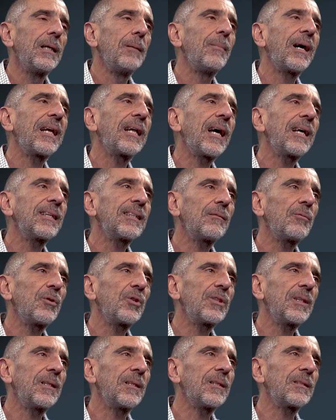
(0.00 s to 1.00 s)
But as I
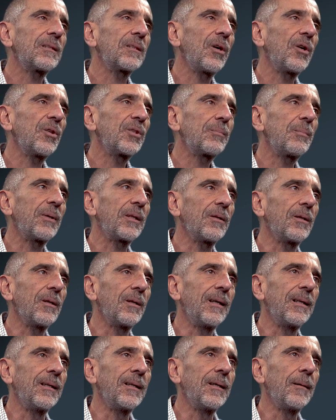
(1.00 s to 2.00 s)
was in this hospital,
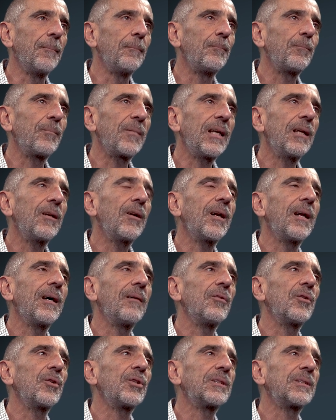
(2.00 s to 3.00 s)
and uh, you know, I
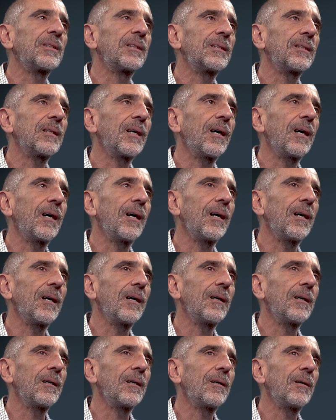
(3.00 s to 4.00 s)
was uh,
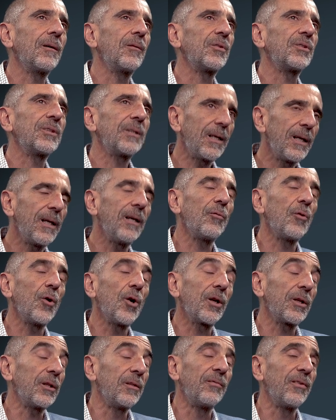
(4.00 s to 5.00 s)
was really
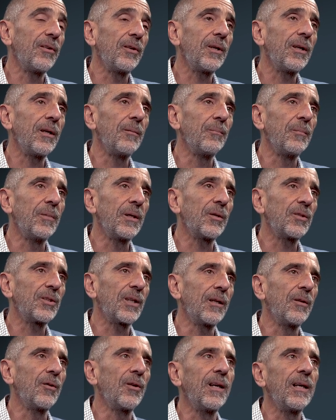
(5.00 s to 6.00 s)
worried for him because
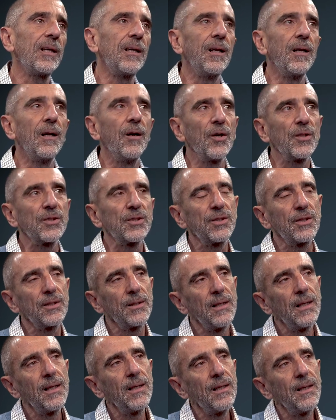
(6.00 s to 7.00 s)
I'd already lost
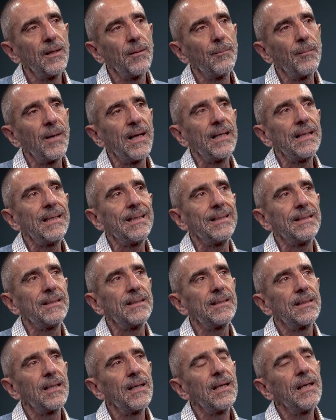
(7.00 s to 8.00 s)
my
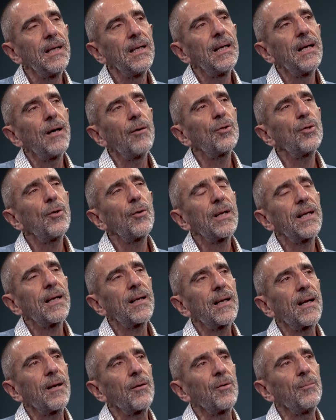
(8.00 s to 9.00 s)
knees. I was looking
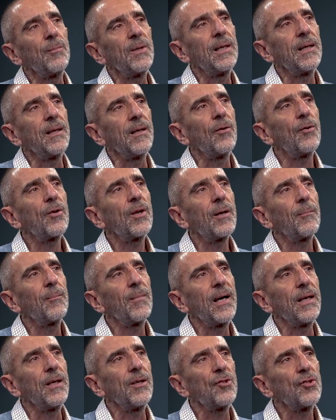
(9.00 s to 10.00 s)
around me and looking at
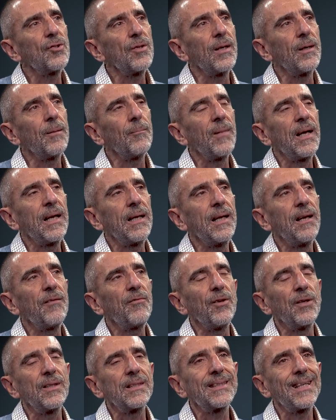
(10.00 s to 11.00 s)
my uh, my
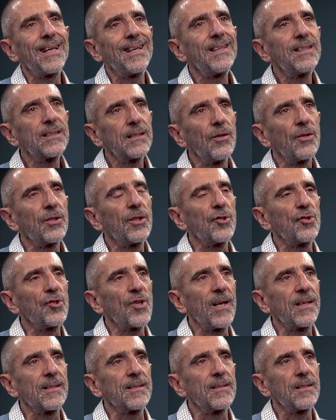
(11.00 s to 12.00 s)
nephew and say, he's got a
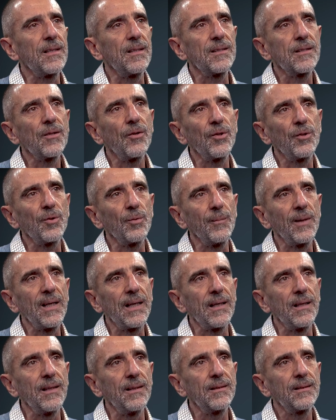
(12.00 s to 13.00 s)
chance. He's going to
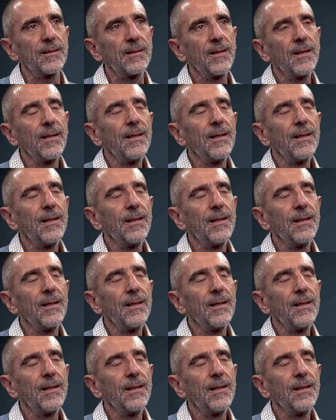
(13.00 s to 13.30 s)
make it.